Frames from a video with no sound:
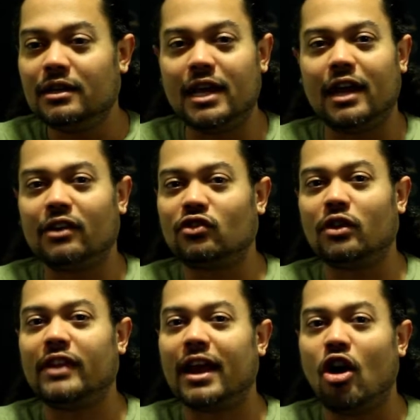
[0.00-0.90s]
Yeah, so
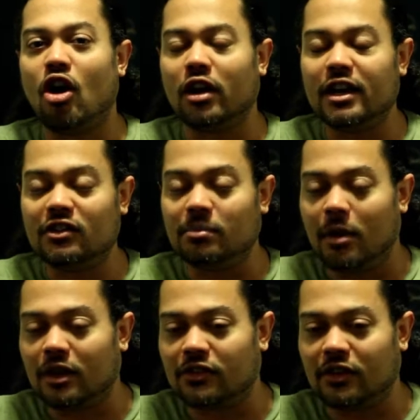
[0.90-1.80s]
it's like all of these
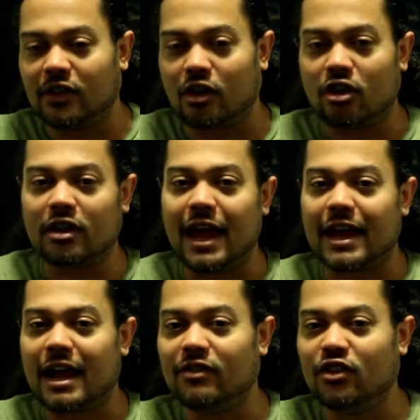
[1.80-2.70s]
monsters are gonna like
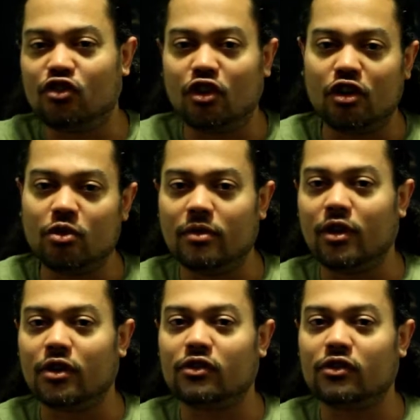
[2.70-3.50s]
have this shared universe,